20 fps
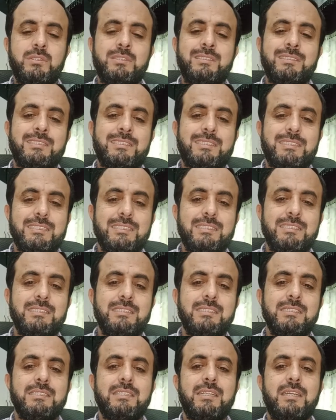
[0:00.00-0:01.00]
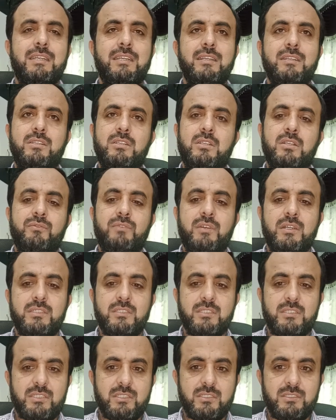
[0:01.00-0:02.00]
We see the cases of
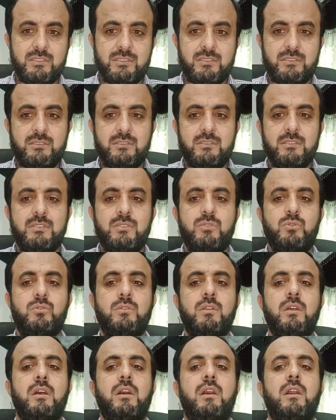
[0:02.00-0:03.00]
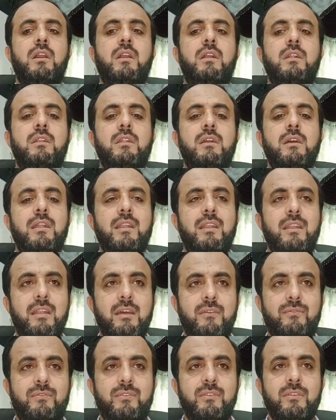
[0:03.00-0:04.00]
other surgeons and
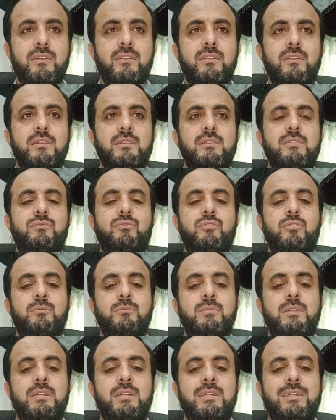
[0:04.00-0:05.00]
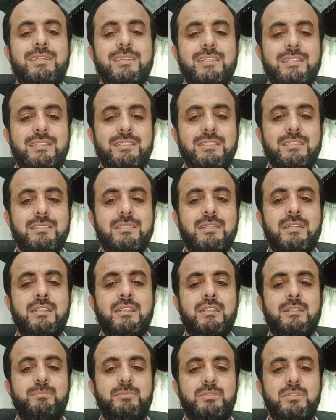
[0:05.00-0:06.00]
learn from their cases and
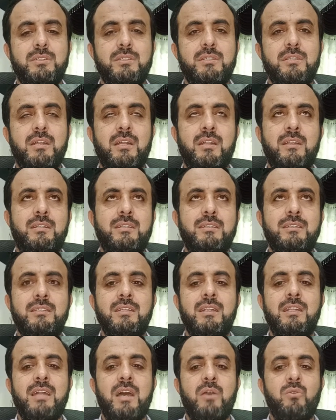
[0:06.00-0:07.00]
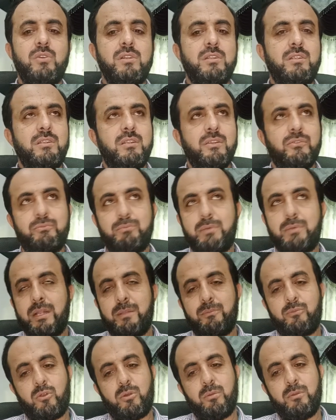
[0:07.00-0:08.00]
experience and see the diversity of
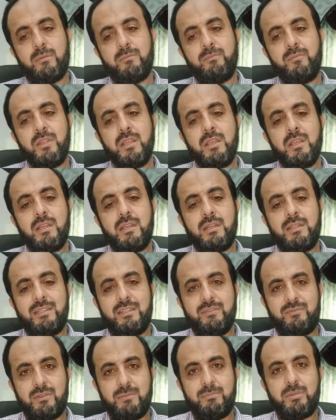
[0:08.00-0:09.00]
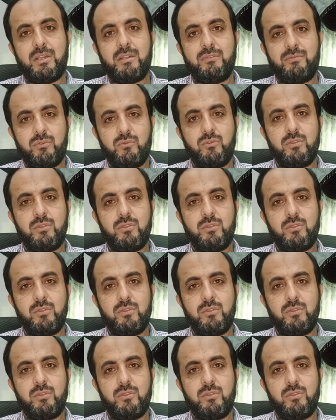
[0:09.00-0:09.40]
spine problem in different parts of the